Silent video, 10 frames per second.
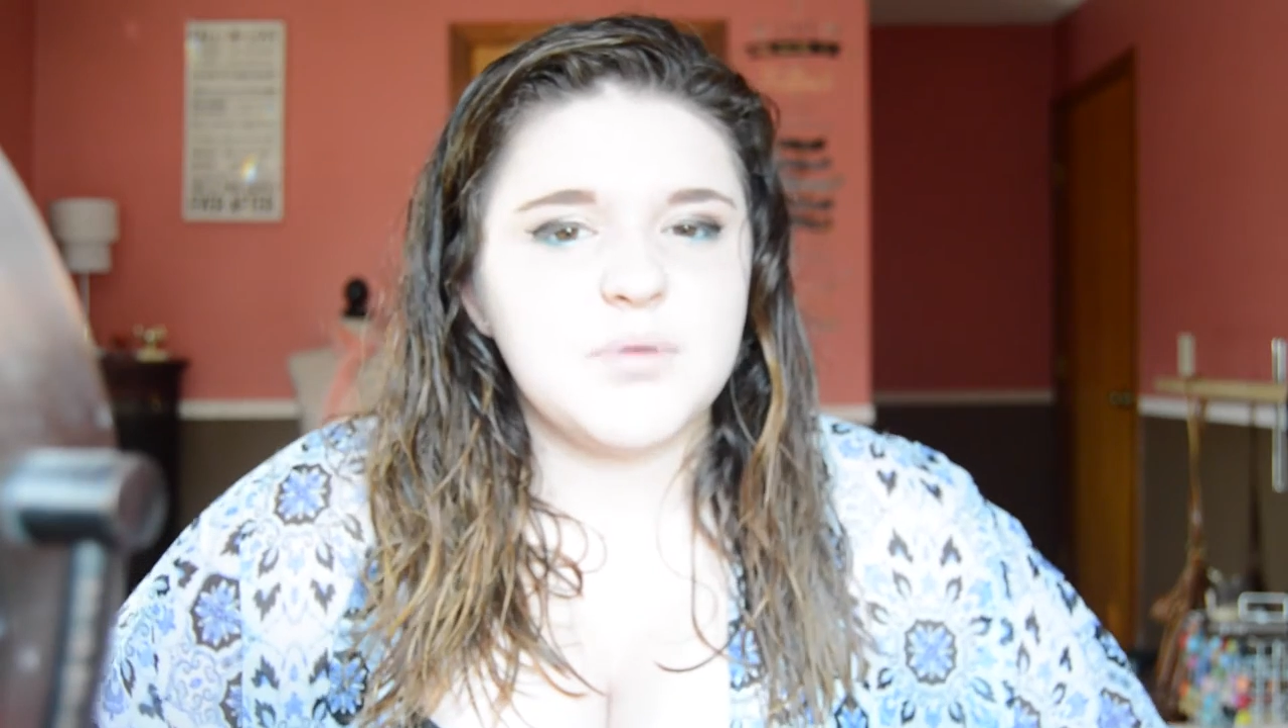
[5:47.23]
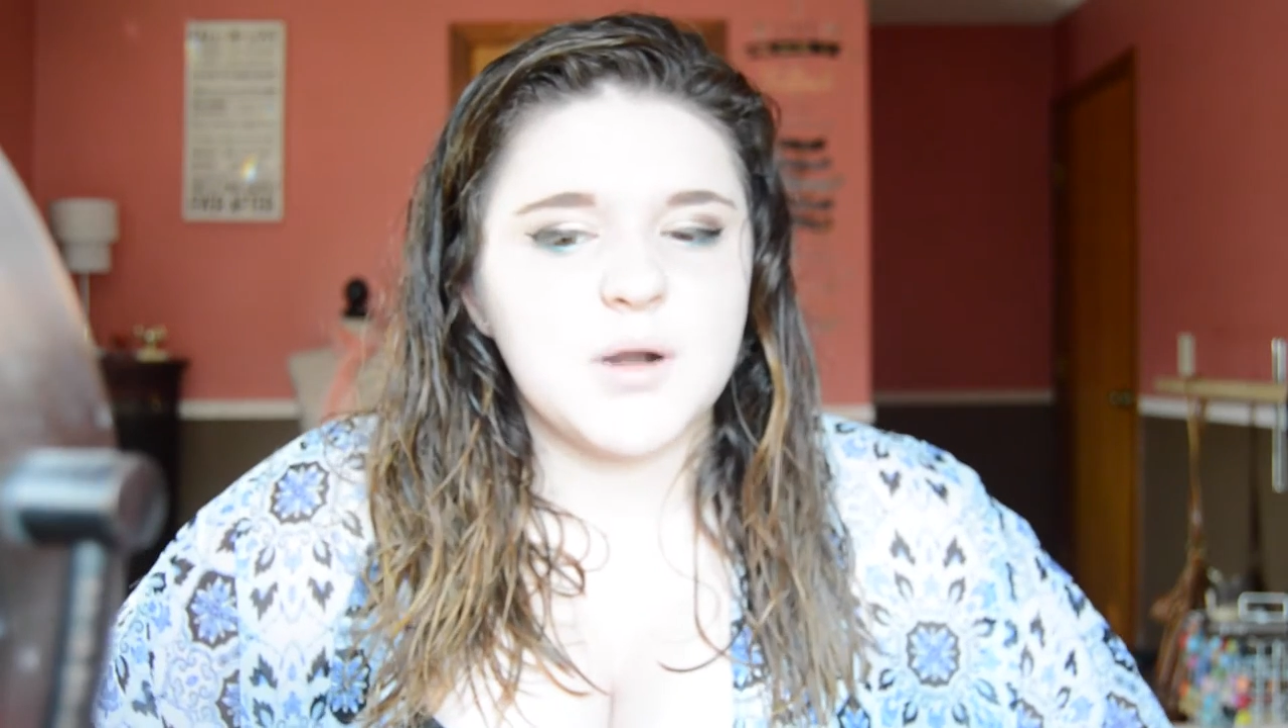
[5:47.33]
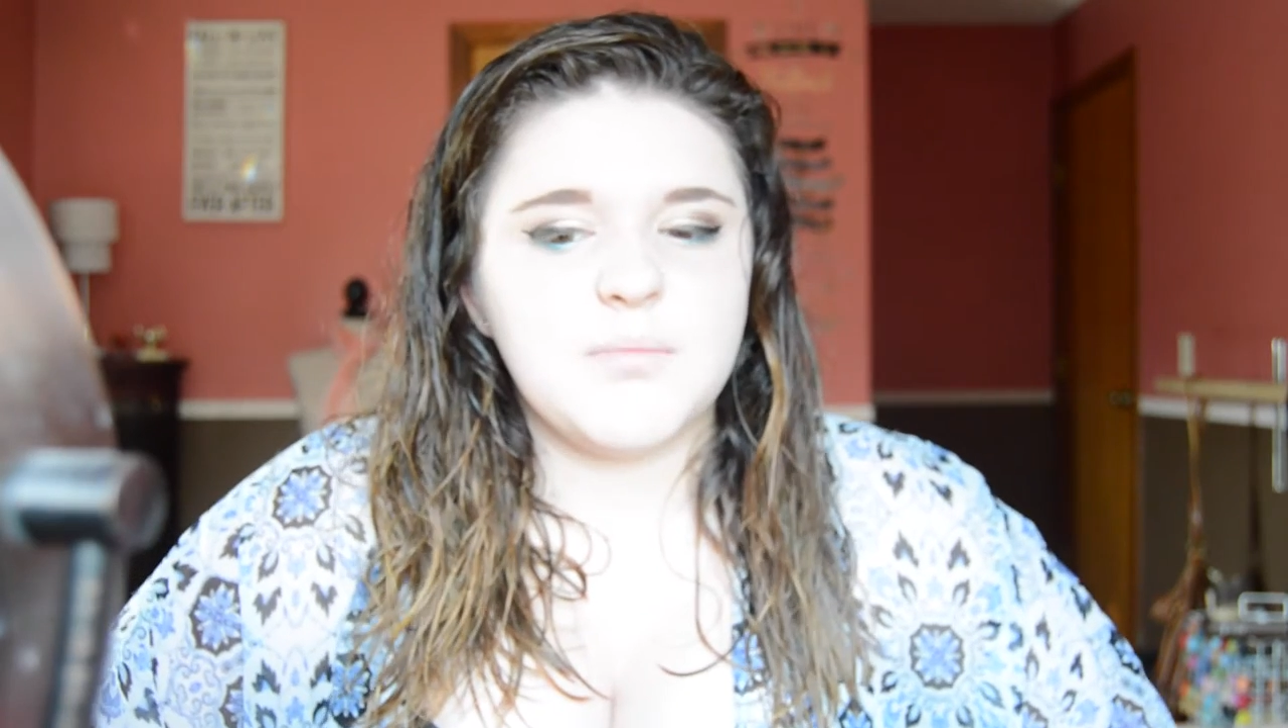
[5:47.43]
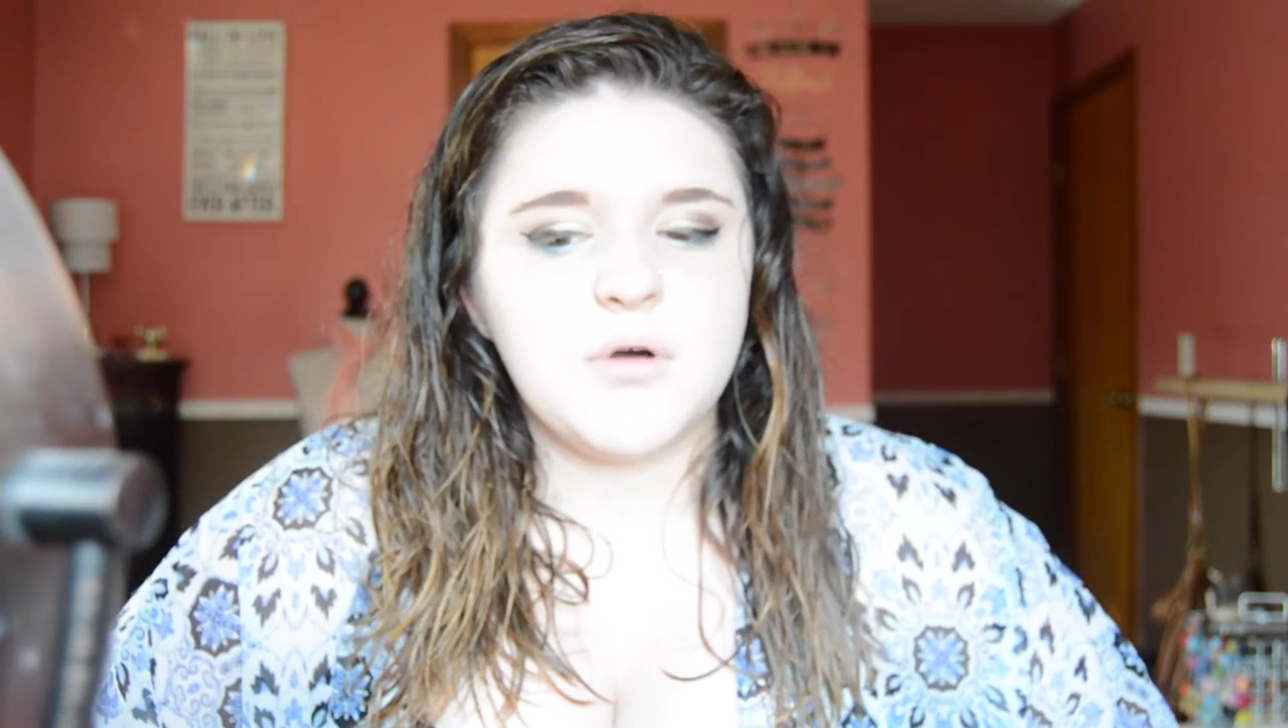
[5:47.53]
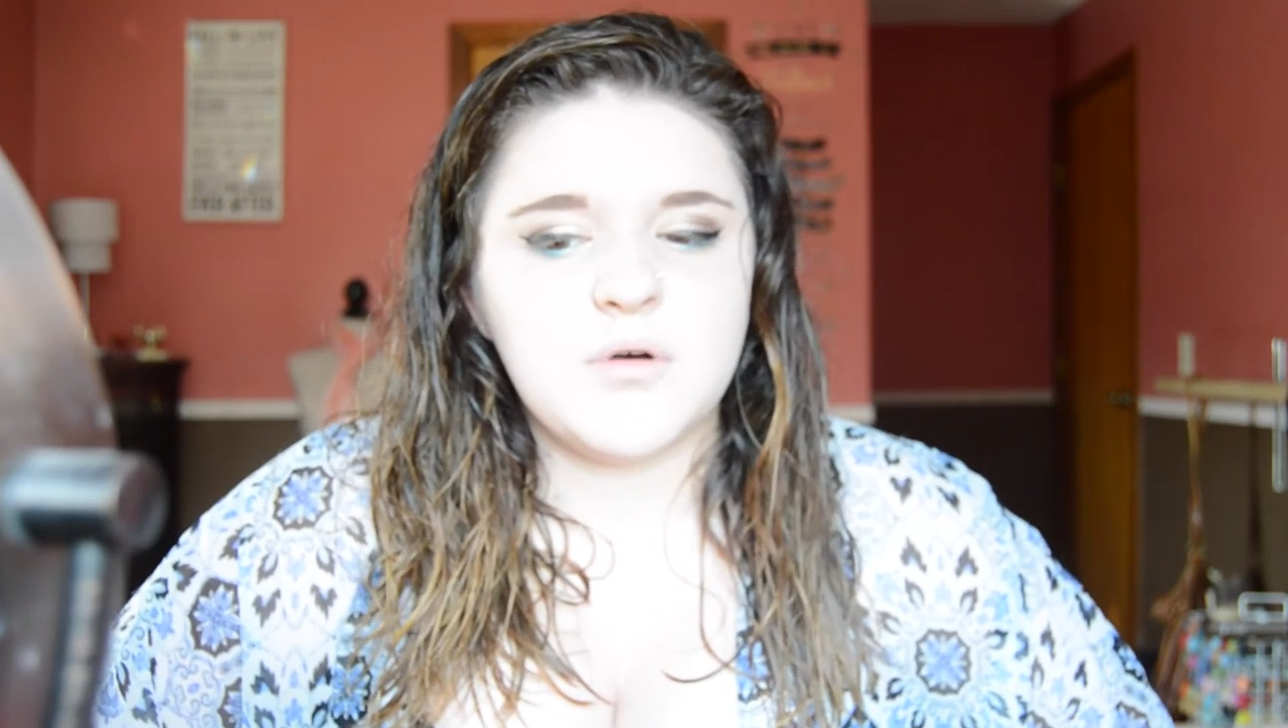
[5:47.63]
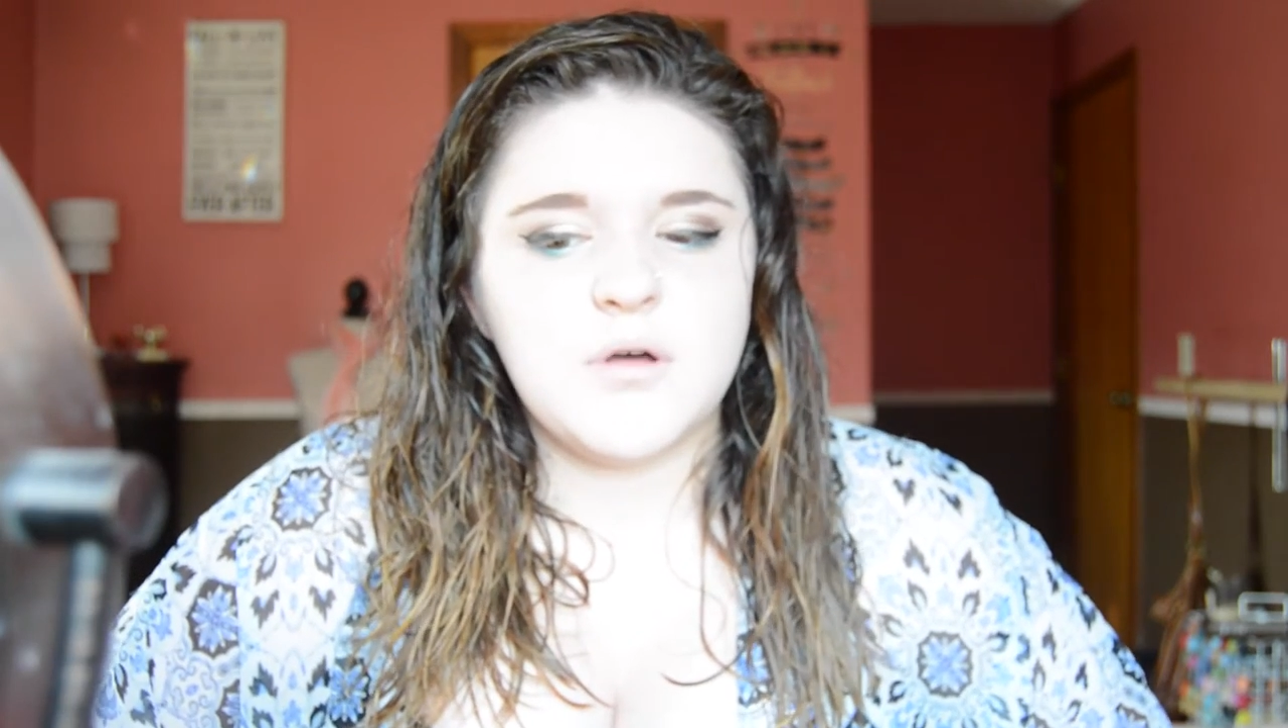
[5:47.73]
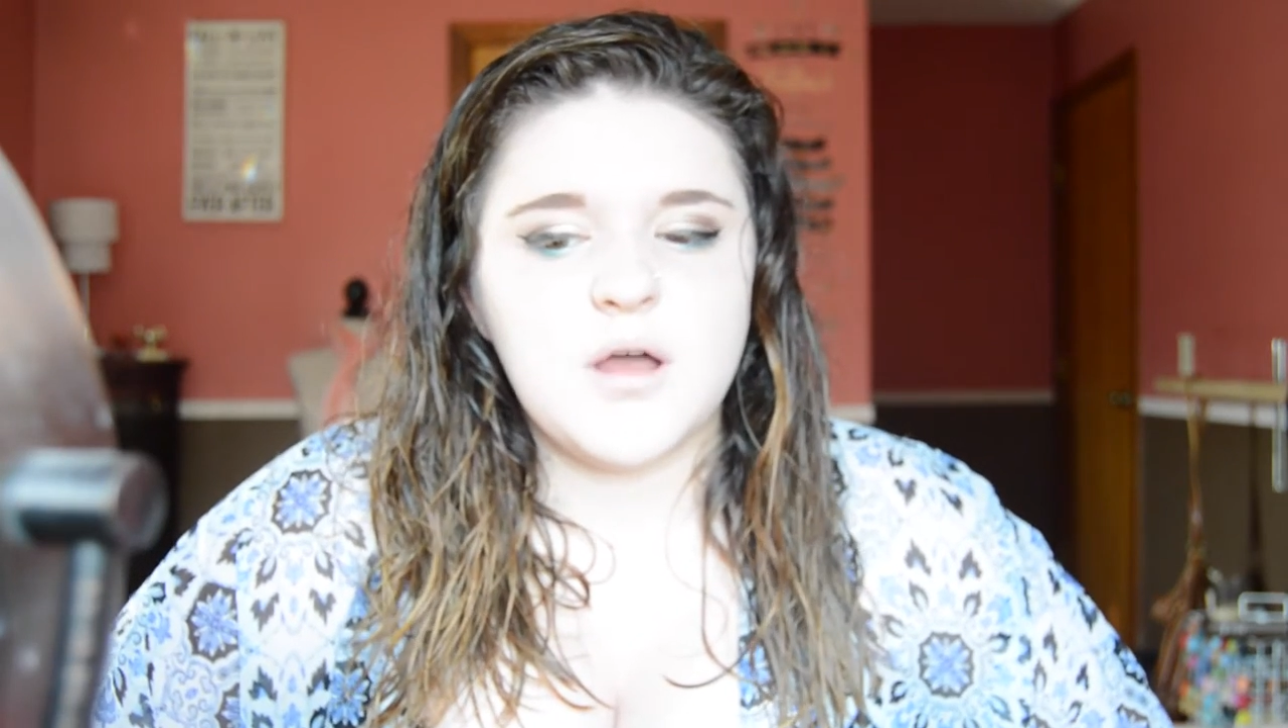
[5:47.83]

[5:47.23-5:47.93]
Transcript: purple,